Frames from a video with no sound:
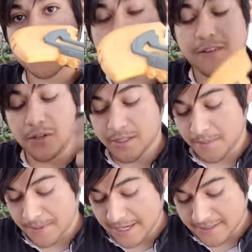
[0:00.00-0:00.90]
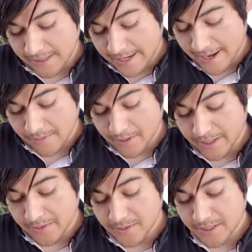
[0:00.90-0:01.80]
to have closed up nicely, and we're going
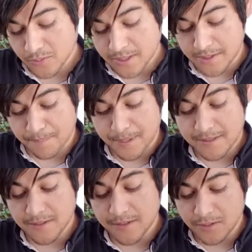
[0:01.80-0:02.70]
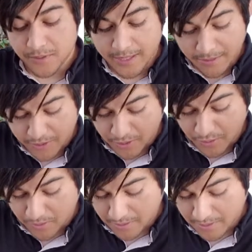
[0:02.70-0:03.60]
to use this one to pincer this one down too.
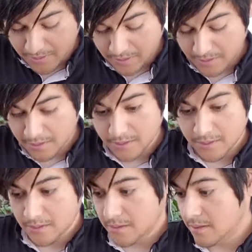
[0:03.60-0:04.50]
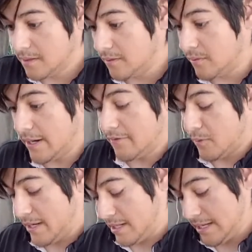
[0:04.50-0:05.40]
Right after we
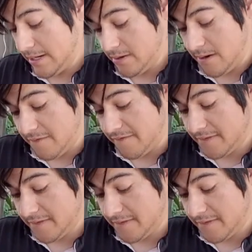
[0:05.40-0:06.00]
clean it off.